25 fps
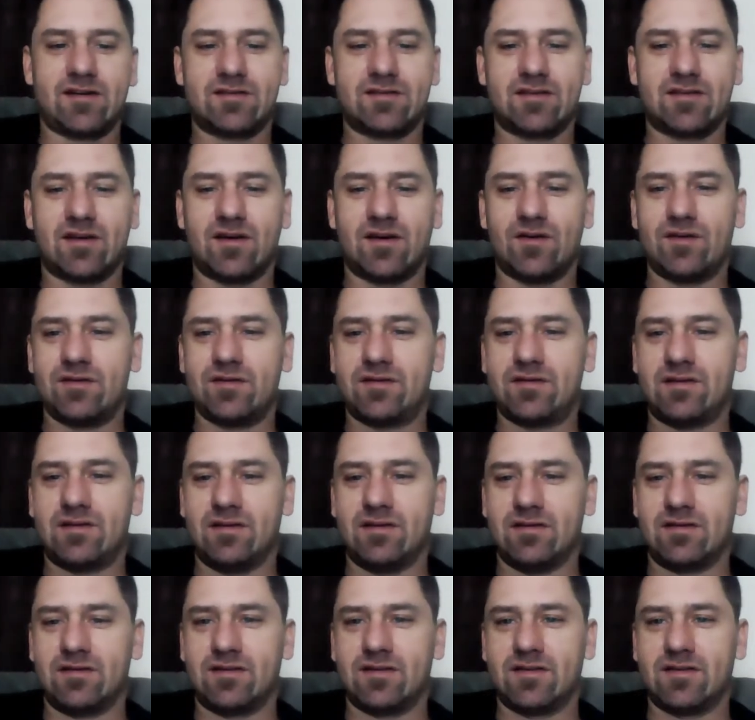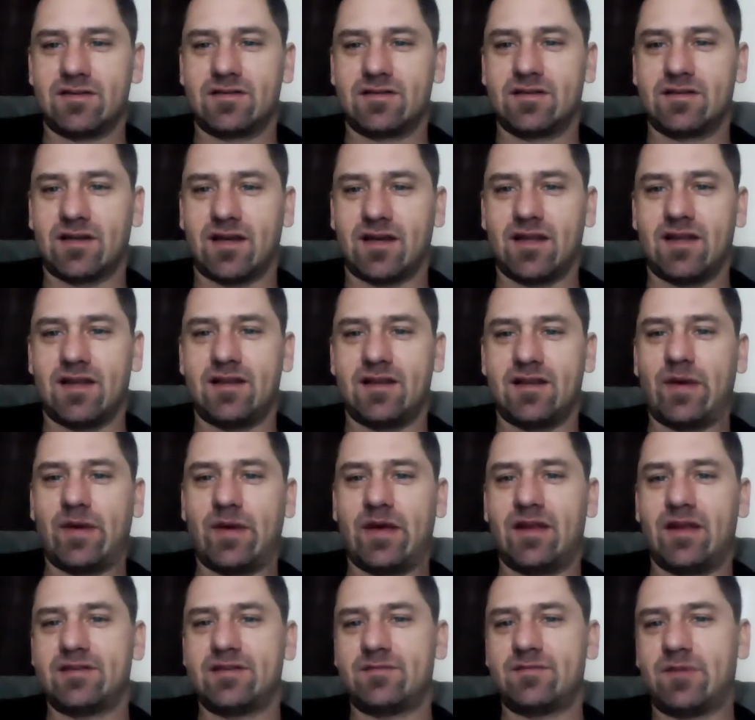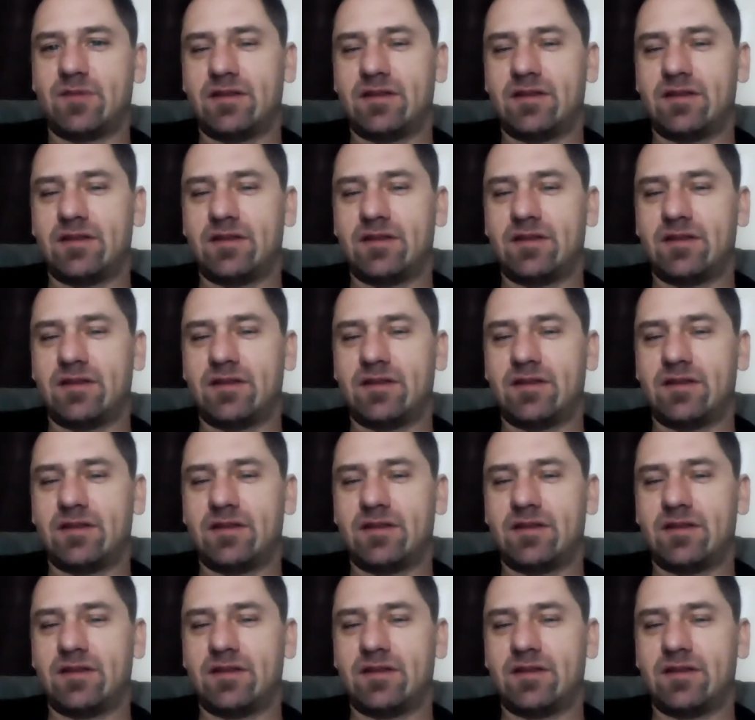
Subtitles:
So it just kind of depends.